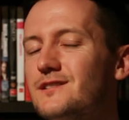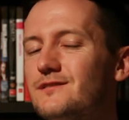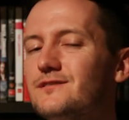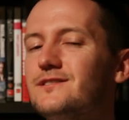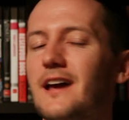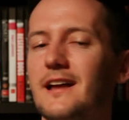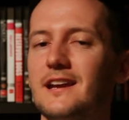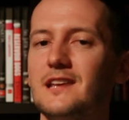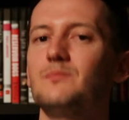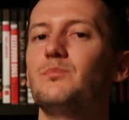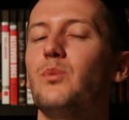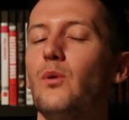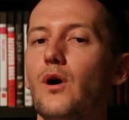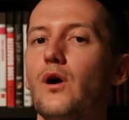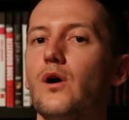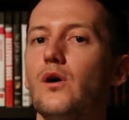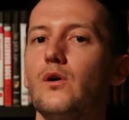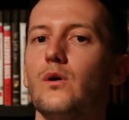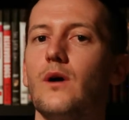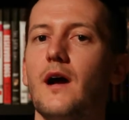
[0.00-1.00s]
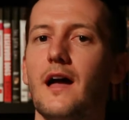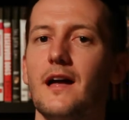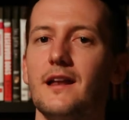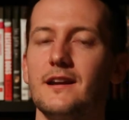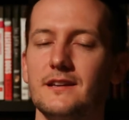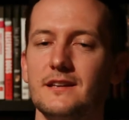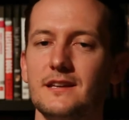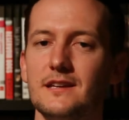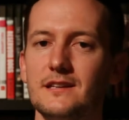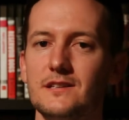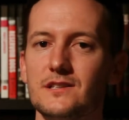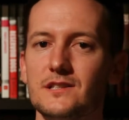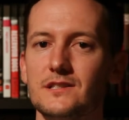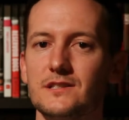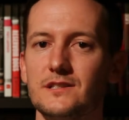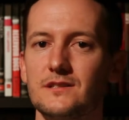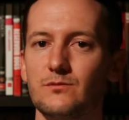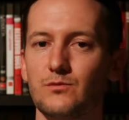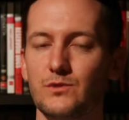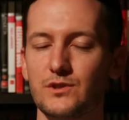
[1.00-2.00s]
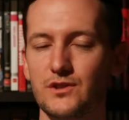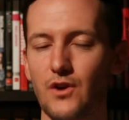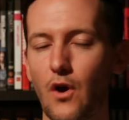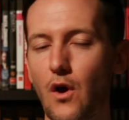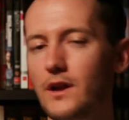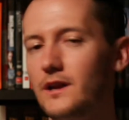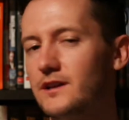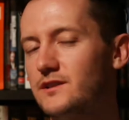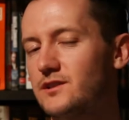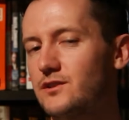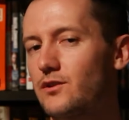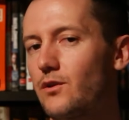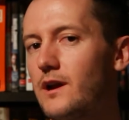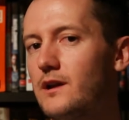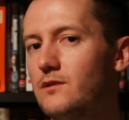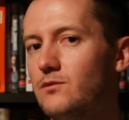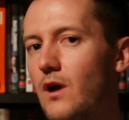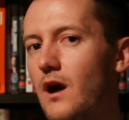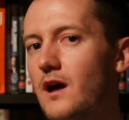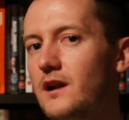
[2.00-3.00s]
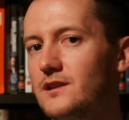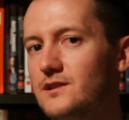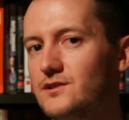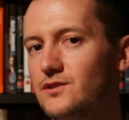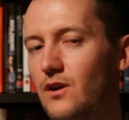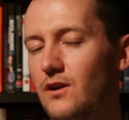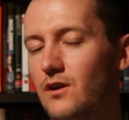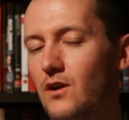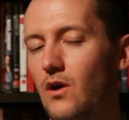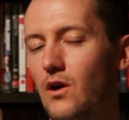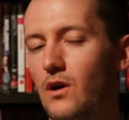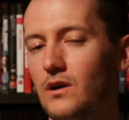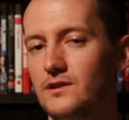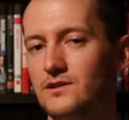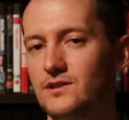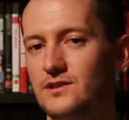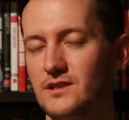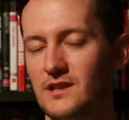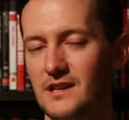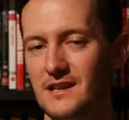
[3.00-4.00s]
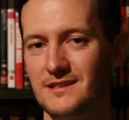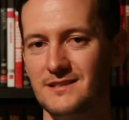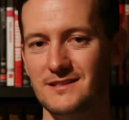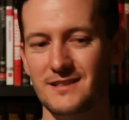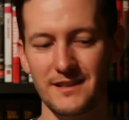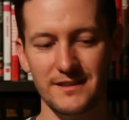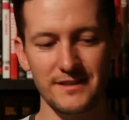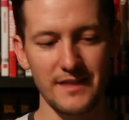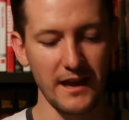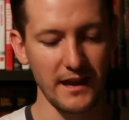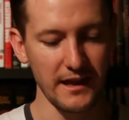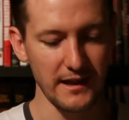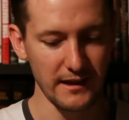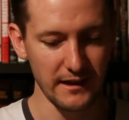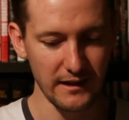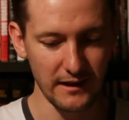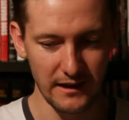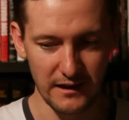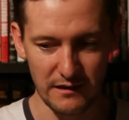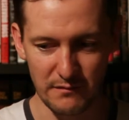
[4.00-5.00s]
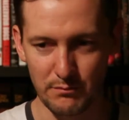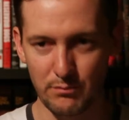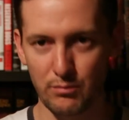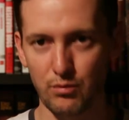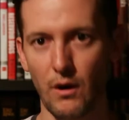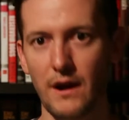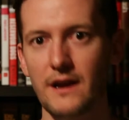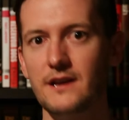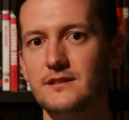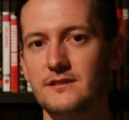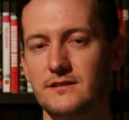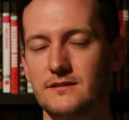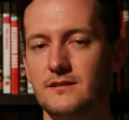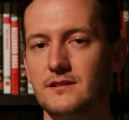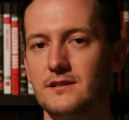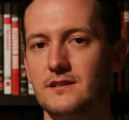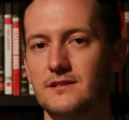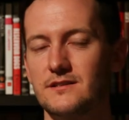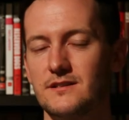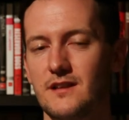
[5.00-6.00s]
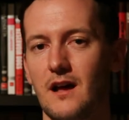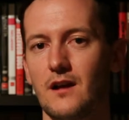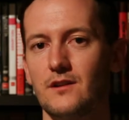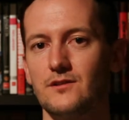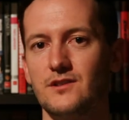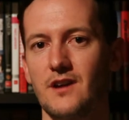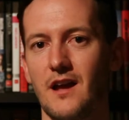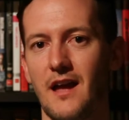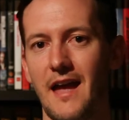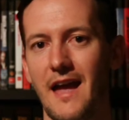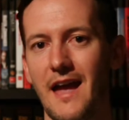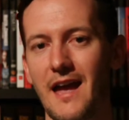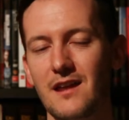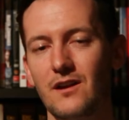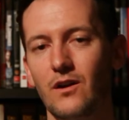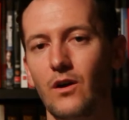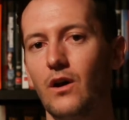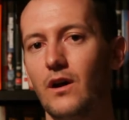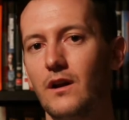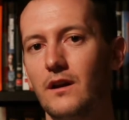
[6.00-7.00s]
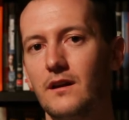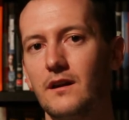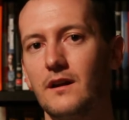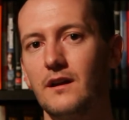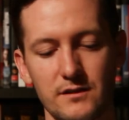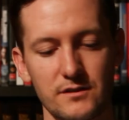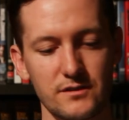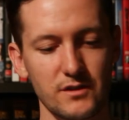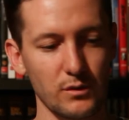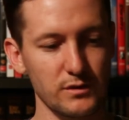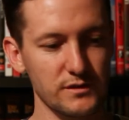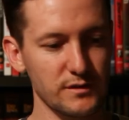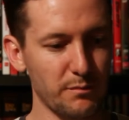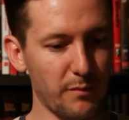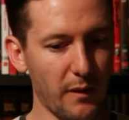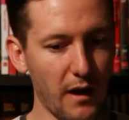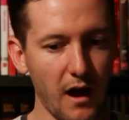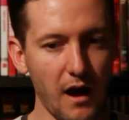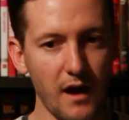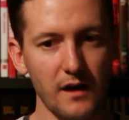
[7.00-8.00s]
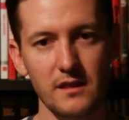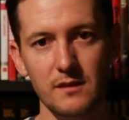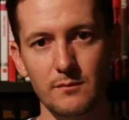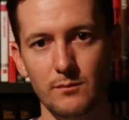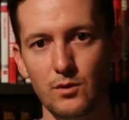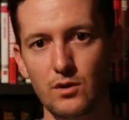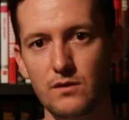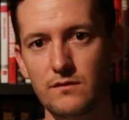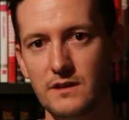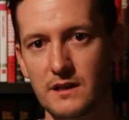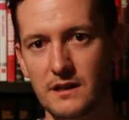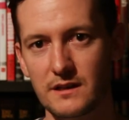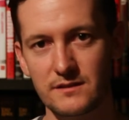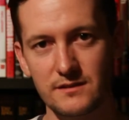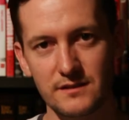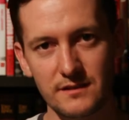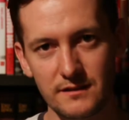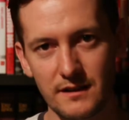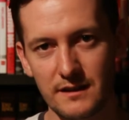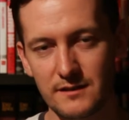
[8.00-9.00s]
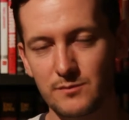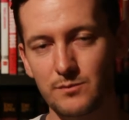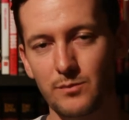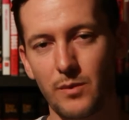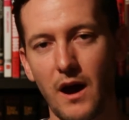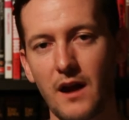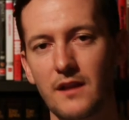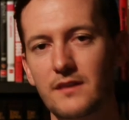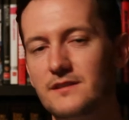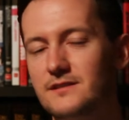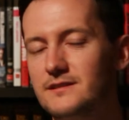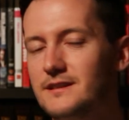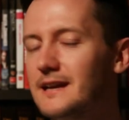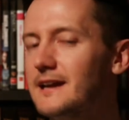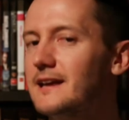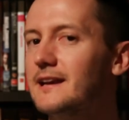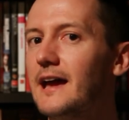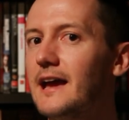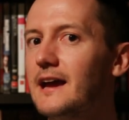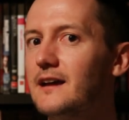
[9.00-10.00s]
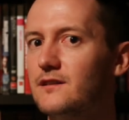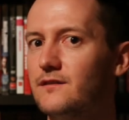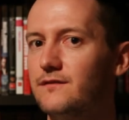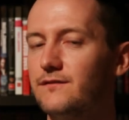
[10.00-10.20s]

of Danny Boyle and his returning screenwriter John Hodge is that they embrace the nostalgia head on so it's a part of the movie. It's the, it's part of the DNA of the